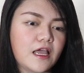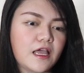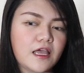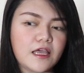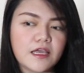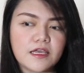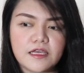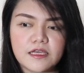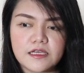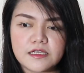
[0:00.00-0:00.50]

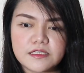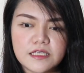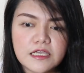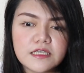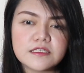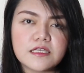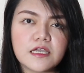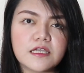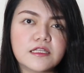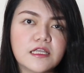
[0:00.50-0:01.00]
as
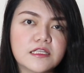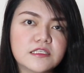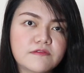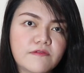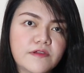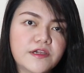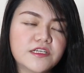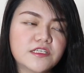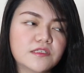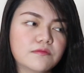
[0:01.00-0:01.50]
I said, it's
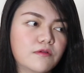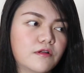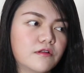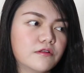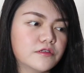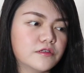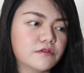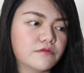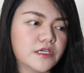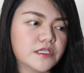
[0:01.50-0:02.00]
very
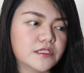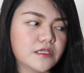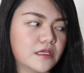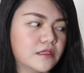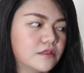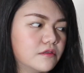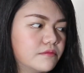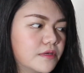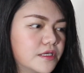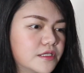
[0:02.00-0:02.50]
small. So I
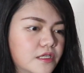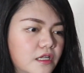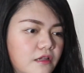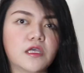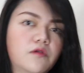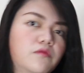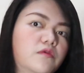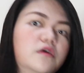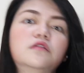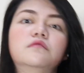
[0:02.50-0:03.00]
said to
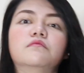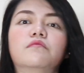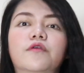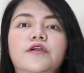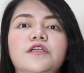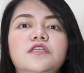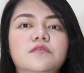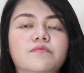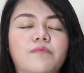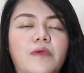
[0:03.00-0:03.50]
myself, I want
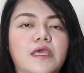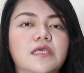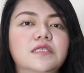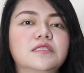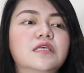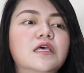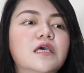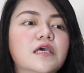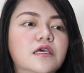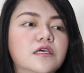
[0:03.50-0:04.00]
more
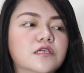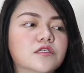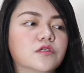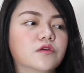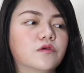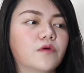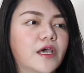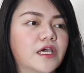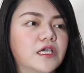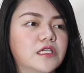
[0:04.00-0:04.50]
space.
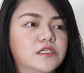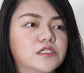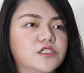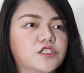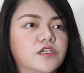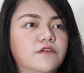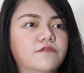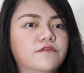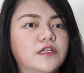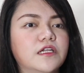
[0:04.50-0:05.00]
So I
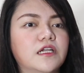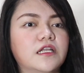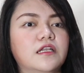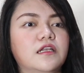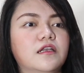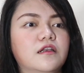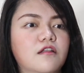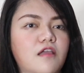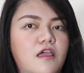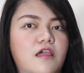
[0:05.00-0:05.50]
shifted it
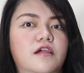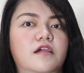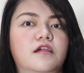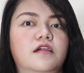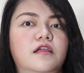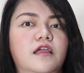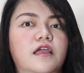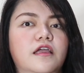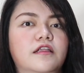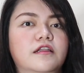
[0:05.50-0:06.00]

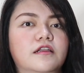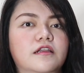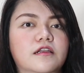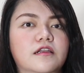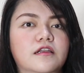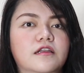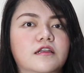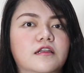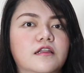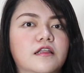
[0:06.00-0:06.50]
there.
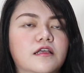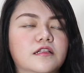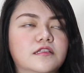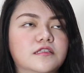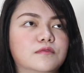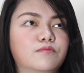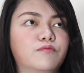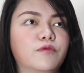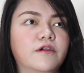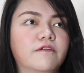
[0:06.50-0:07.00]
And
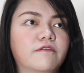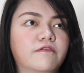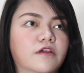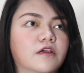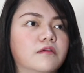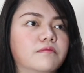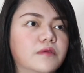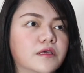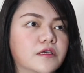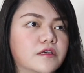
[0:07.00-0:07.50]
it's
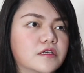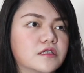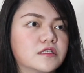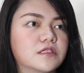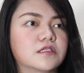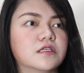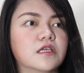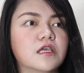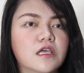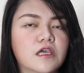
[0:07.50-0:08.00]
perfect
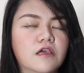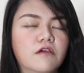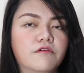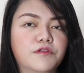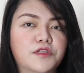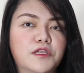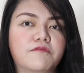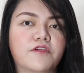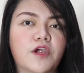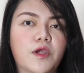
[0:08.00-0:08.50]
because
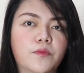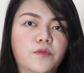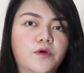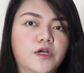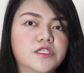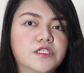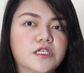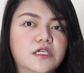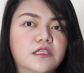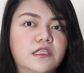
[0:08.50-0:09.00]
whenever I'm
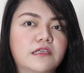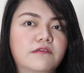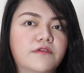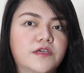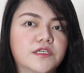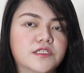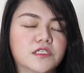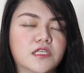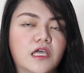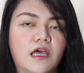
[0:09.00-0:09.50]
watching
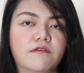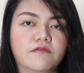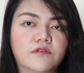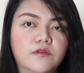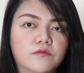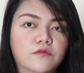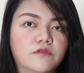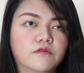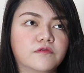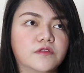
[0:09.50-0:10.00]
TV, I just have
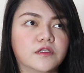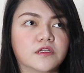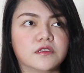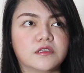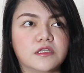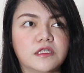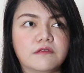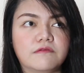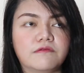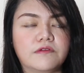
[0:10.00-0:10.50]
to move the
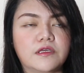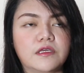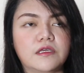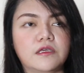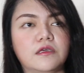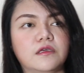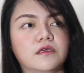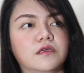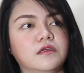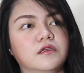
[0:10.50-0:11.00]

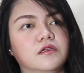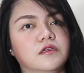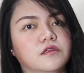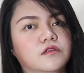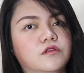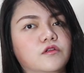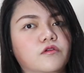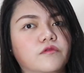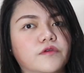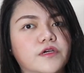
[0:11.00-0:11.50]
TV
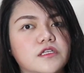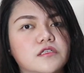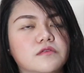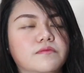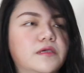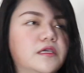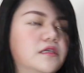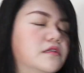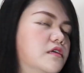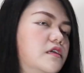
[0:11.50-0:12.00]

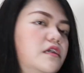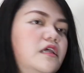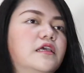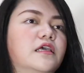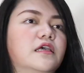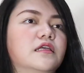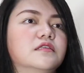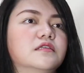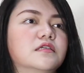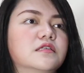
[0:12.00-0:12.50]
towards me. Then I
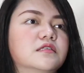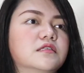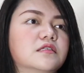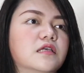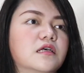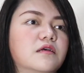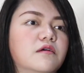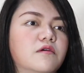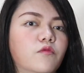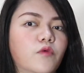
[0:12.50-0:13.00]
can
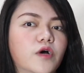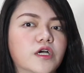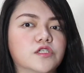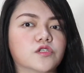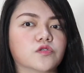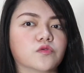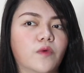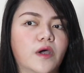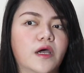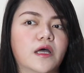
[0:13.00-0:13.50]
just
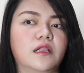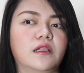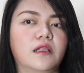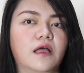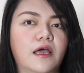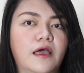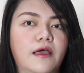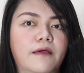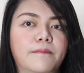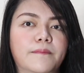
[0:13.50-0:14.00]
watch while
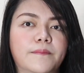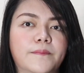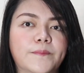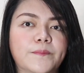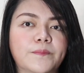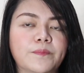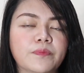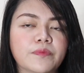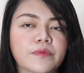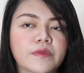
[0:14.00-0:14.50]

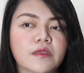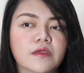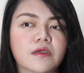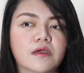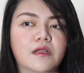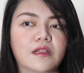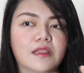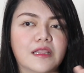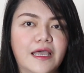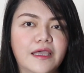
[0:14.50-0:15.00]
I'm
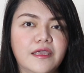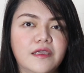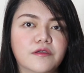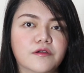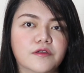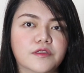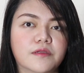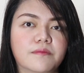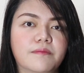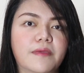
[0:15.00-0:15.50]

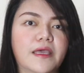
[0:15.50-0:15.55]
lying on the